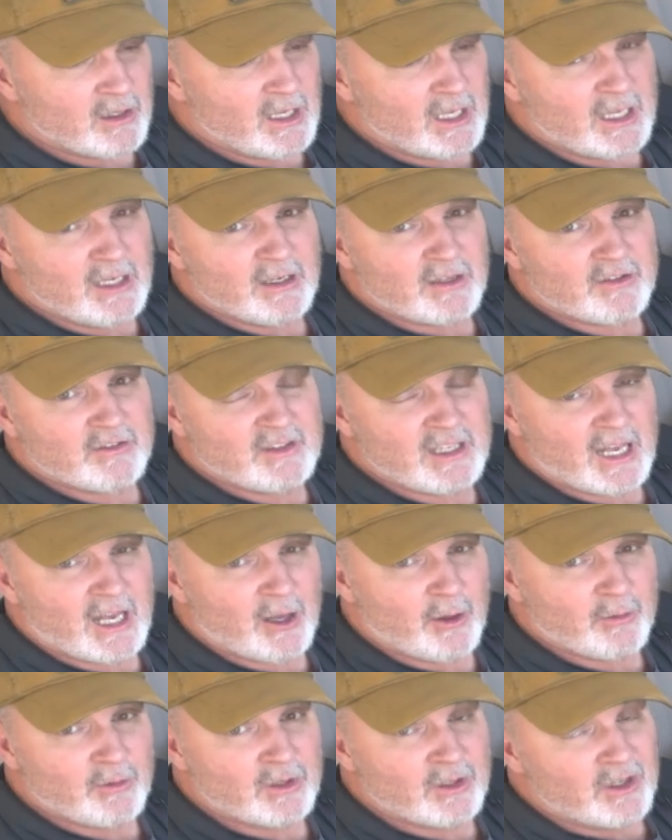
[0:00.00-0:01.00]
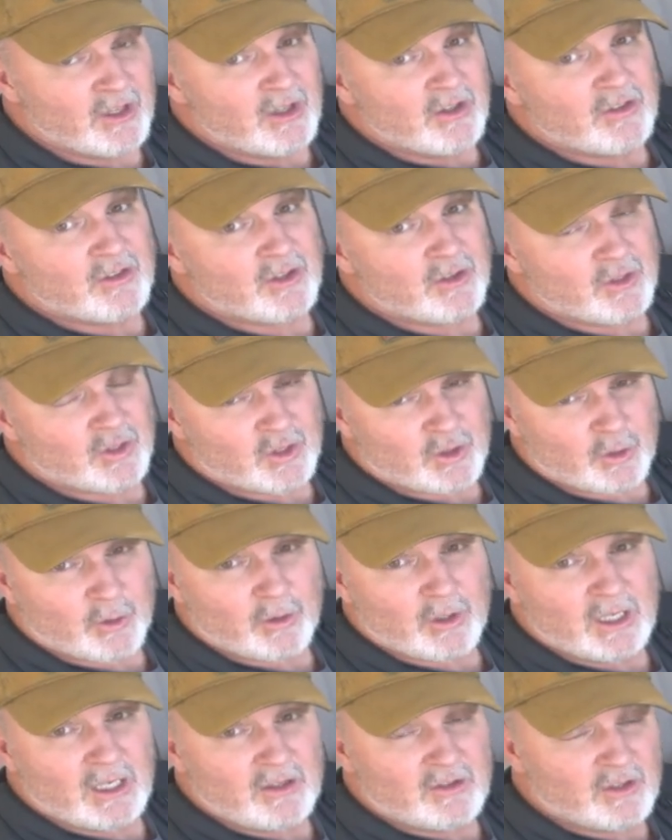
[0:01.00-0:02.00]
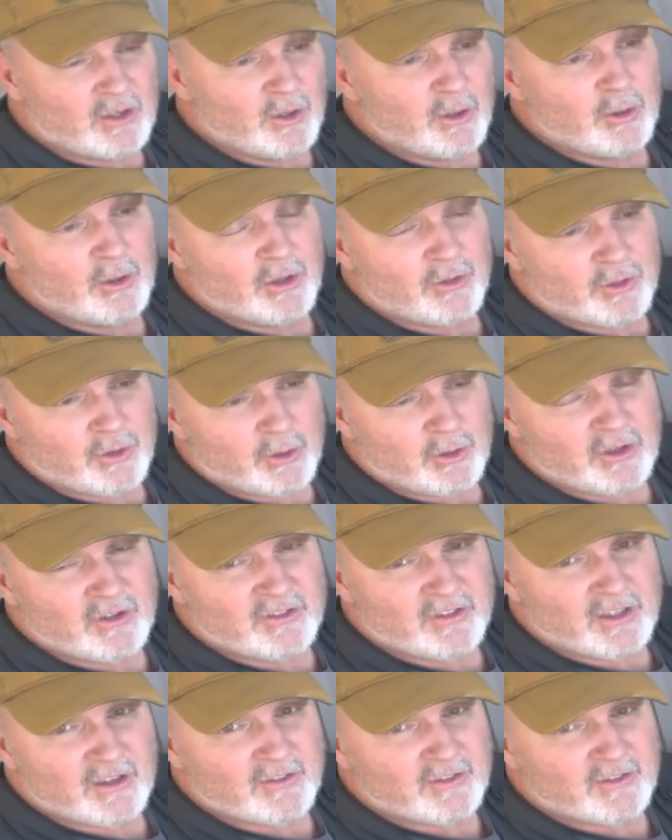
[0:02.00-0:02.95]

it is down to 32 to 36